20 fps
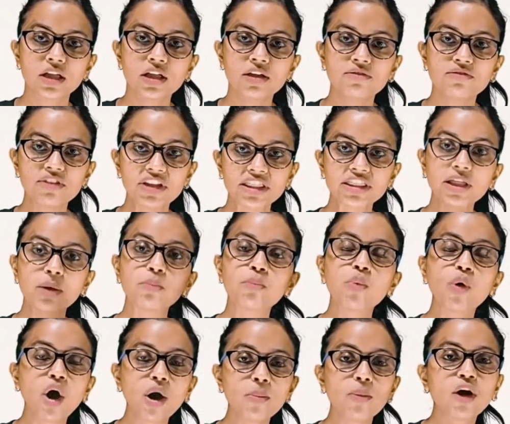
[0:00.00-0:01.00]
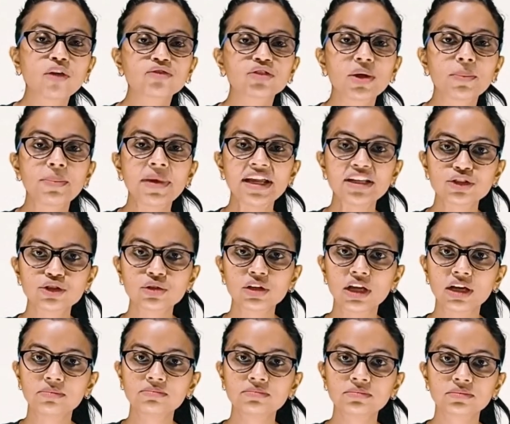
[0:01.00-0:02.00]
When the bob of the
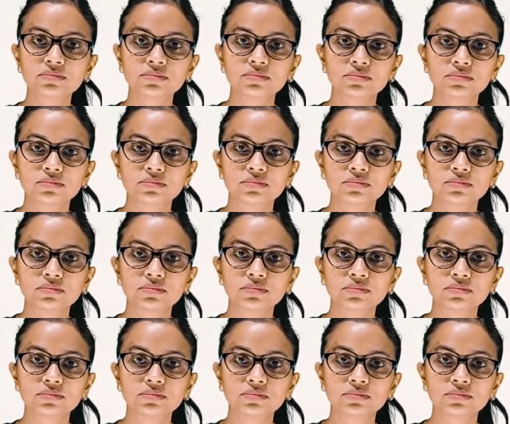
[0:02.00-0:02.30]
pendulum